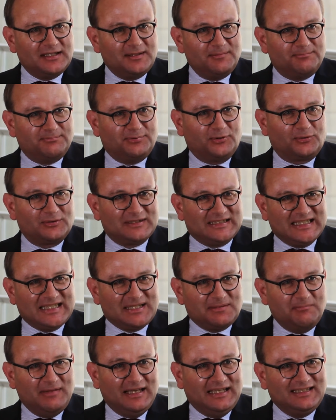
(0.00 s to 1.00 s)

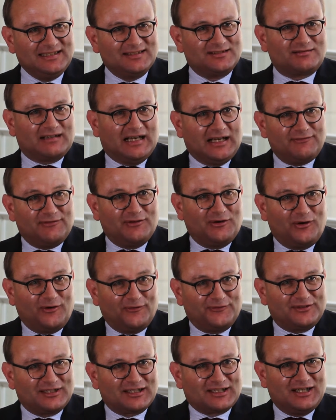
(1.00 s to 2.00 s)
important main driver
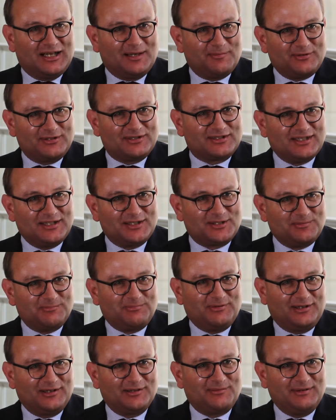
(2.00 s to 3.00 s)
of the carbonization
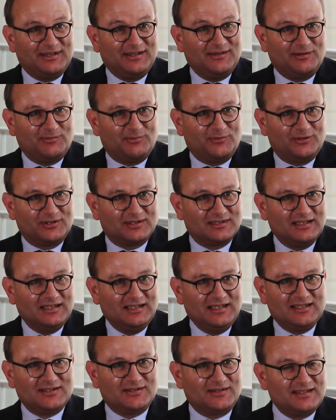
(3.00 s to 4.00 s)
pathway in the world.
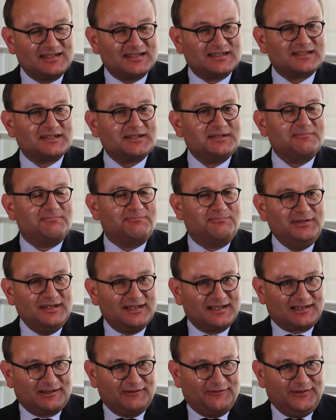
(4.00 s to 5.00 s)
So this is an
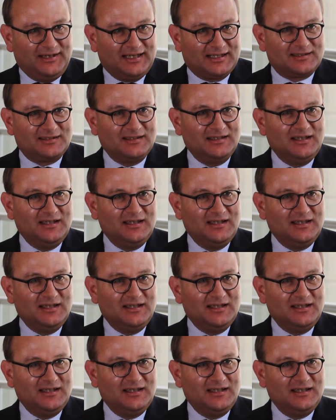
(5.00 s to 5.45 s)
empirical fact.